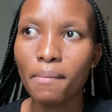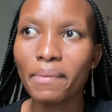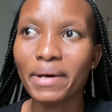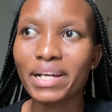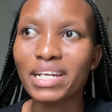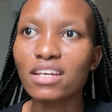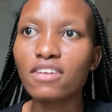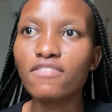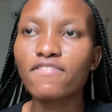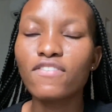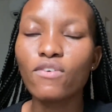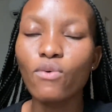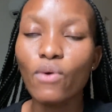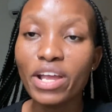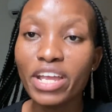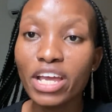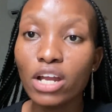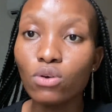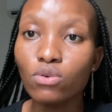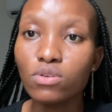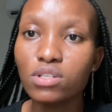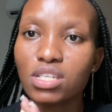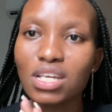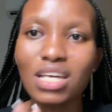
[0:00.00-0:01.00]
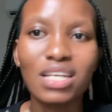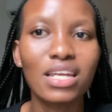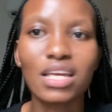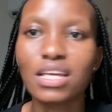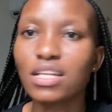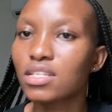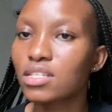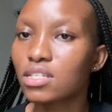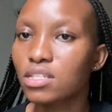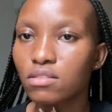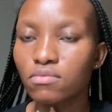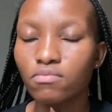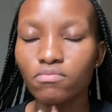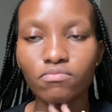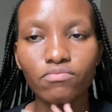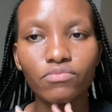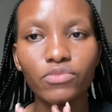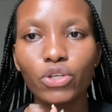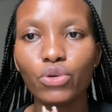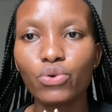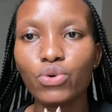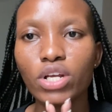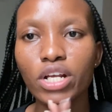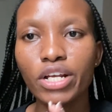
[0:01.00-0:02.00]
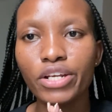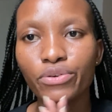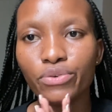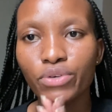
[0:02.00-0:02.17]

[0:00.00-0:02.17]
if kwanya said, it's really,